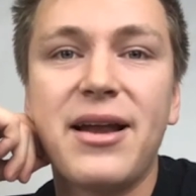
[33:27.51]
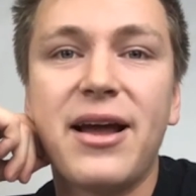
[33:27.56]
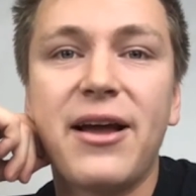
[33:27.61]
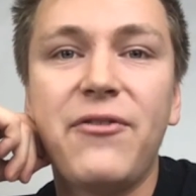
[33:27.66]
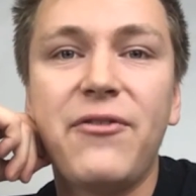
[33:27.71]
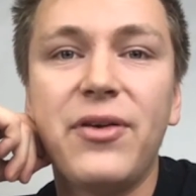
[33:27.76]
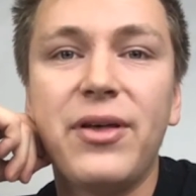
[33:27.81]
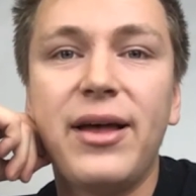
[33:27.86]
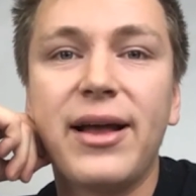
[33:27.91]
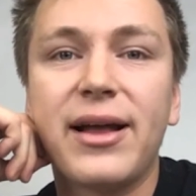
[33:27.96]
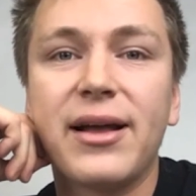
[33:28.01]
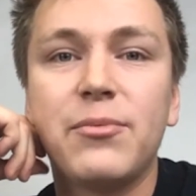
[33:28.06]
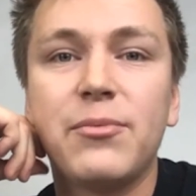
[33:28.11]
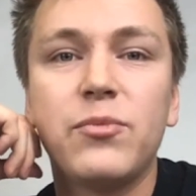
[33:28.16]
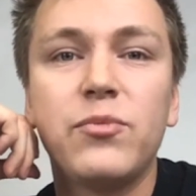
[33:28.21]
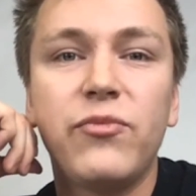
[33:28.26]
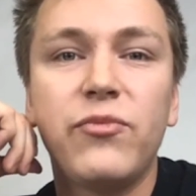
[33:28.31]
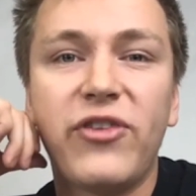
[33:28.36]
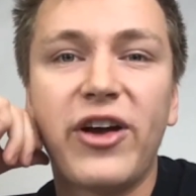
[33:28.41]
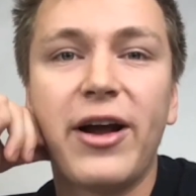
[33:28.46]
I feel like
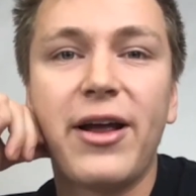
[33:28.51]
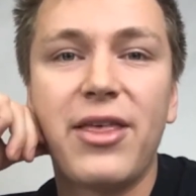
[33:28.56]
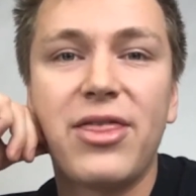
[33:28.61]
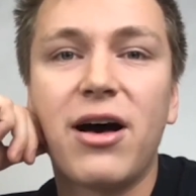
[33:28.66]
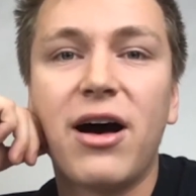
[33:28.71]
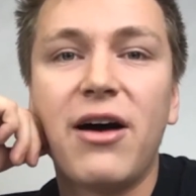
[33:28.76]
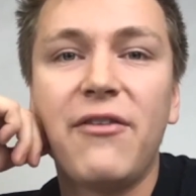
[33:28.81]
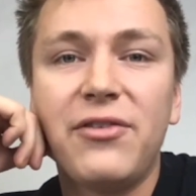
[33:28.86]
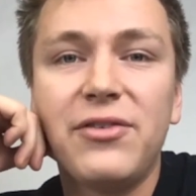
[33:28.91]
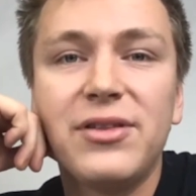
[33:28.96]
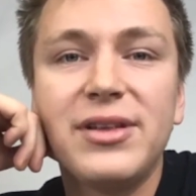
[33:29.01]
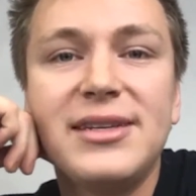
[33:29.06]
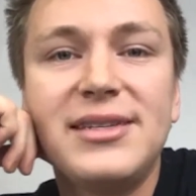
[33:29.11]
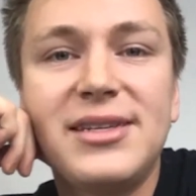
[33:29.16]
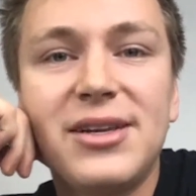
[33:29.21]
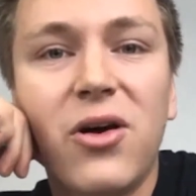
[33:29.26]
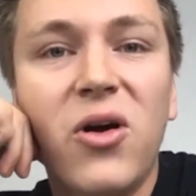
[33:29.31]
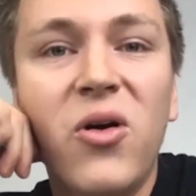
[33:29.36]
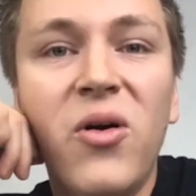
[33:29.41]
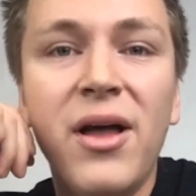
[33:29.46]
I'm very thoughtfully.
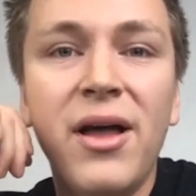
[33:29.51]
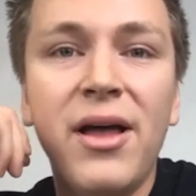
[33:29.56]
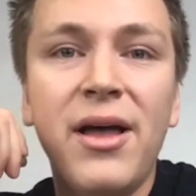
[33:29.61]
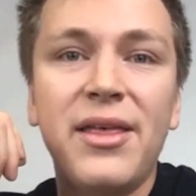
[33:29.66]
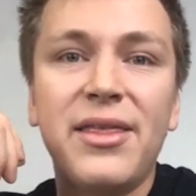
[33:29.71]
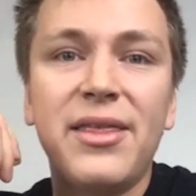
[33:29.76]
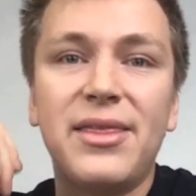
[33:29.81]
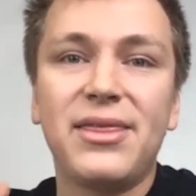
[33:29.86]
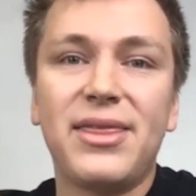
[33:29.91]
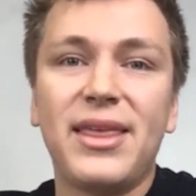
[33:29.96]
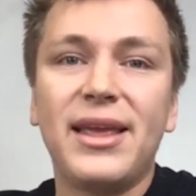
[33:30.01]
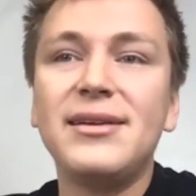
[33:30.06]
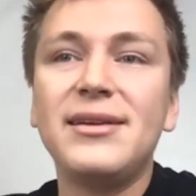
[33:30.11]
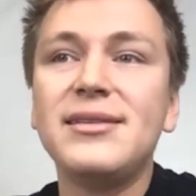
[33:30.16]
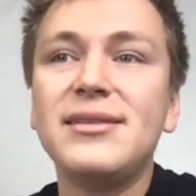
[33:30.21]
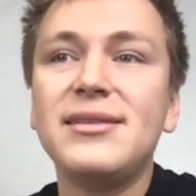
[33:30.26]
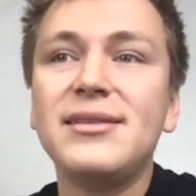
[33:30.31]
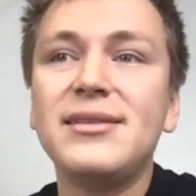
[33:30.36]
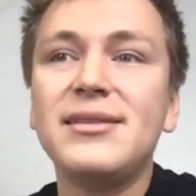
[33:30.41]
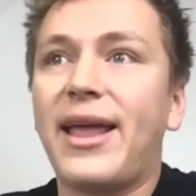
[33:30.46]
So things
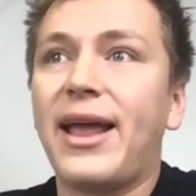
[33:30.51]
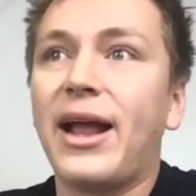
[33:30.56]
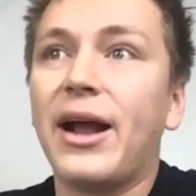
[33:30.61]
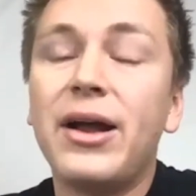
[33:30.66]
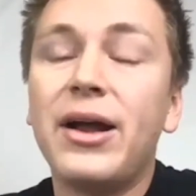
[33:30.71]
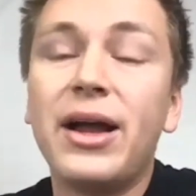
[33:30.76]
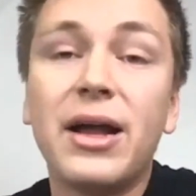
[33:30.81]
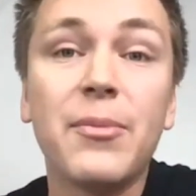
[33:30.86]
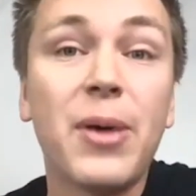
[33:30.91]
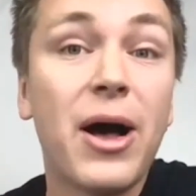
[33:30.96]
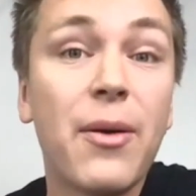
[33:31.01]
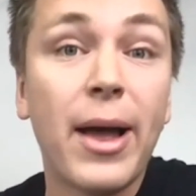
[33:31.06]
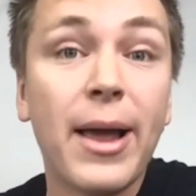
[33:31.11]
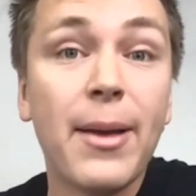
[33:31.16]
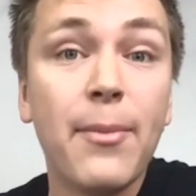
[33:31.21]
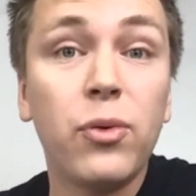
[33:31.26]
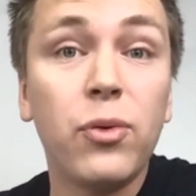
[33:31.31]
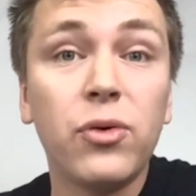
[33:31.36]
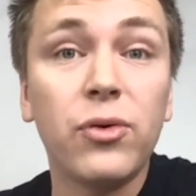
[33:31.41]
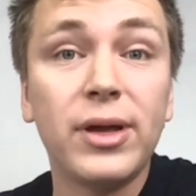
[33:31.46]
like caring about my
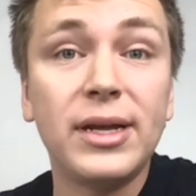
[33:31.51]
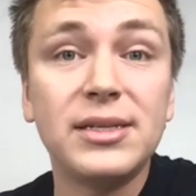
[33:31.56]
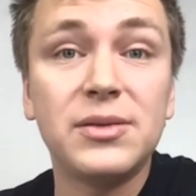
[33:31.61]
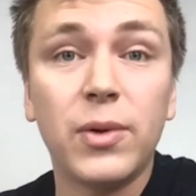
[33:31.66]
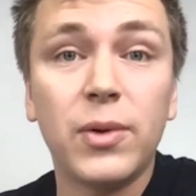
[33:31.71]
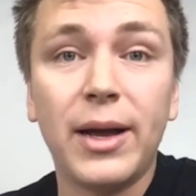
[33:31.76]
employees.